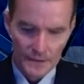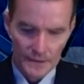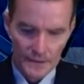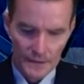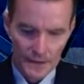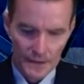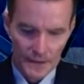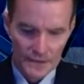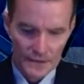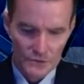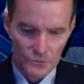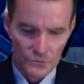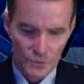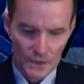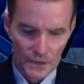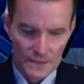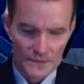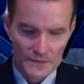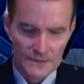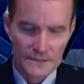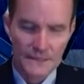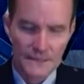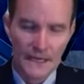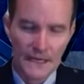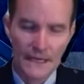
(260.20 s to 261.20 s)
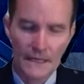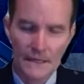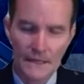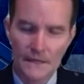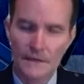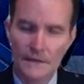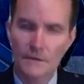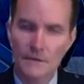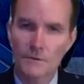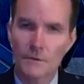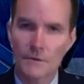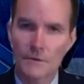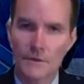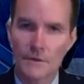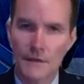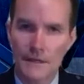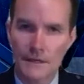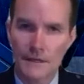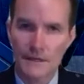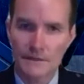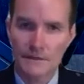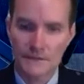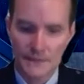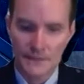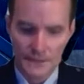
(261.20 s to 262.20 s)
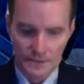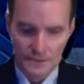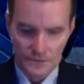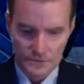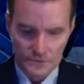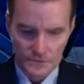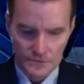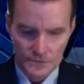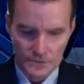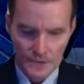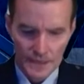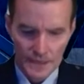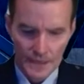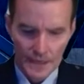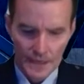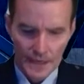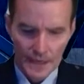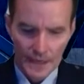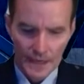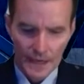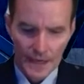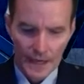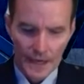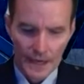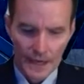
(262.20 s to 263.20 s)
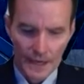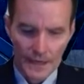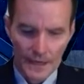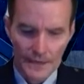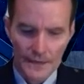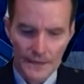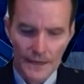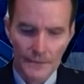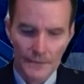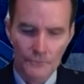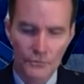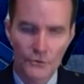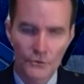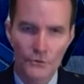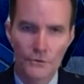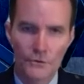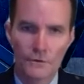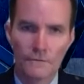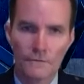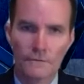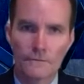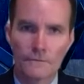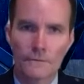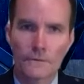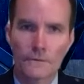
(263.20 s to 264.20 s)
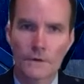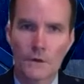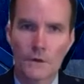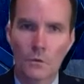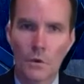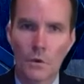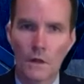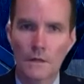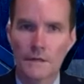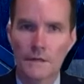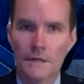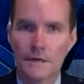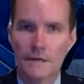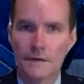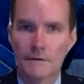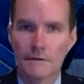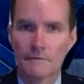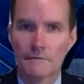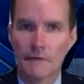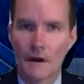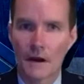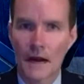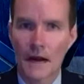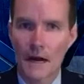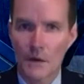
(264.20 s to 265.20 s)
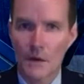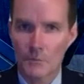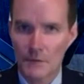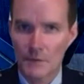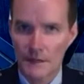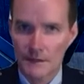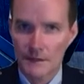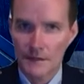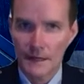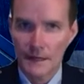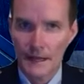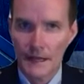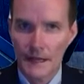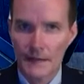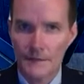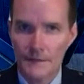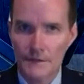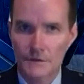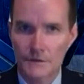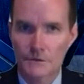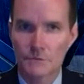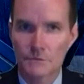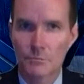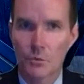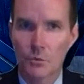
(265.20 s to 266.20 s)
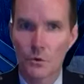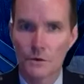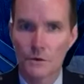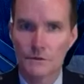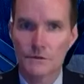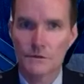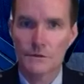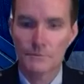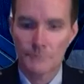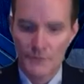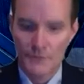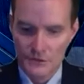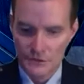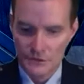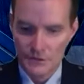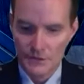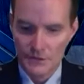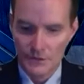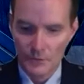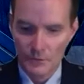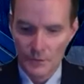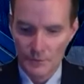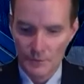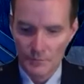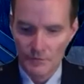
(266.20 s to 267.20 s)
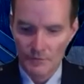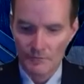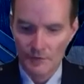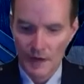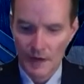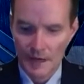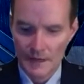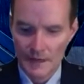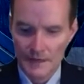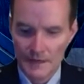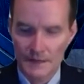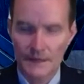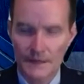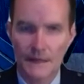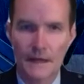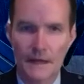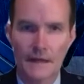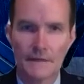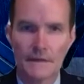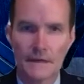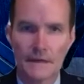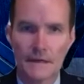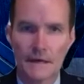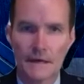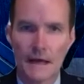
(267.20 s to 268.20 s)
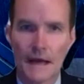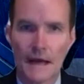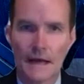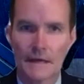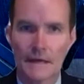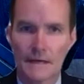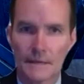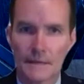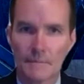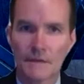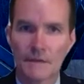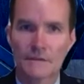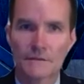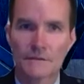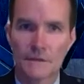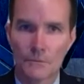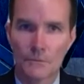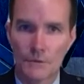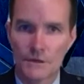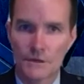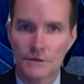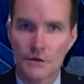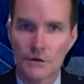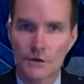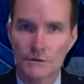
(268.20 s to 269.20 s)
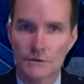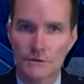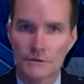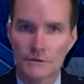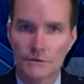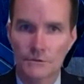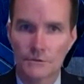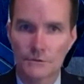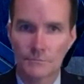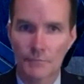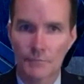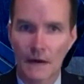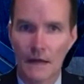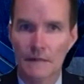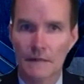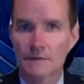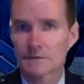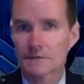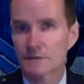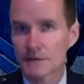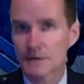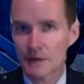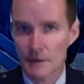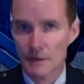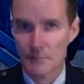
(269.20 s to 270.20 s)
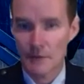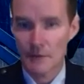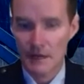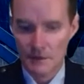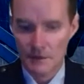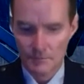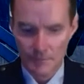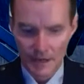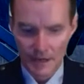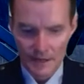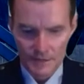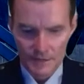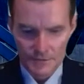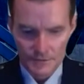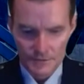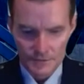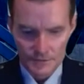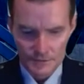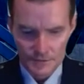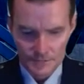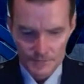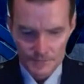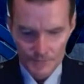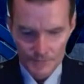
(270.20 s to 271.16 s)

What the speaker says: as well as his analytical thinking skills, and improve the quality of our airmen and the support to the mission that we provided and the academics that we taught to student pilots and air battle managers.